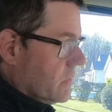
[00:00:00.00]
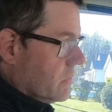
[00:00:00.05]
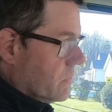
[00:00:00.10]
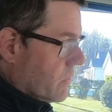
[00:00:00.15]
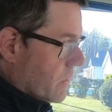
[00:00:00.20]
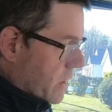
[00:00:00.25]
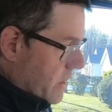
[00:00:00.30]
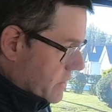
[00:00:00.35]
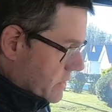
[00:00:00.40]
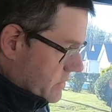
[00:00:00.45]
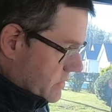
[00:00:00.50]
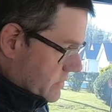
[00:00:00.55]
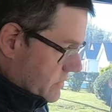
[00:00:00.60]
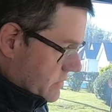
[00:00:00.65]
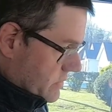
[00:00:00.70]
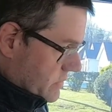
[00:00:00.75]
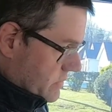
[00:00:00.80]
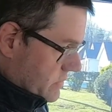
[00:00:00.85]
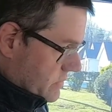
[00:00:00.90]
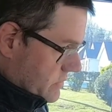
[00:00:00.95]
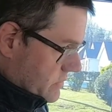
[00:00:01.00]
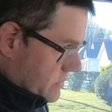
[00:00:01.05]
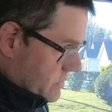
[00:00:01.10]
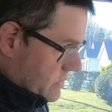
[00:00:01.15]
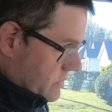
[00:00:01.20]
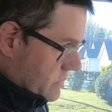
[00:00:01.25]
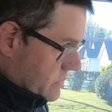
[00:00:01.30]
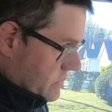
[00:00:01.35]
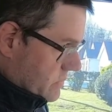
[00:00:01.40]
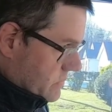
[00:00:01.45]
We right. just don't have it
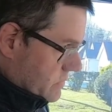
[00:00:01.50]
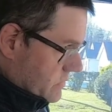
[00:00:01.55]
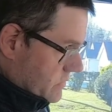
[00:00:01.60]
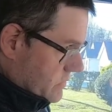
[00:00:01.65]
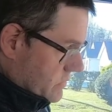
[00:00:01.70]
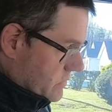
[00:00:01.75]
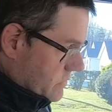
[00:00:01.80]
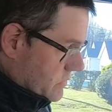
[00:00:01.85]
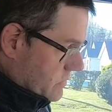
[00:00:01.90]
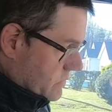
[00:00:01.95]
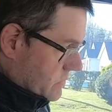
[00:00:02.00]
on the R V.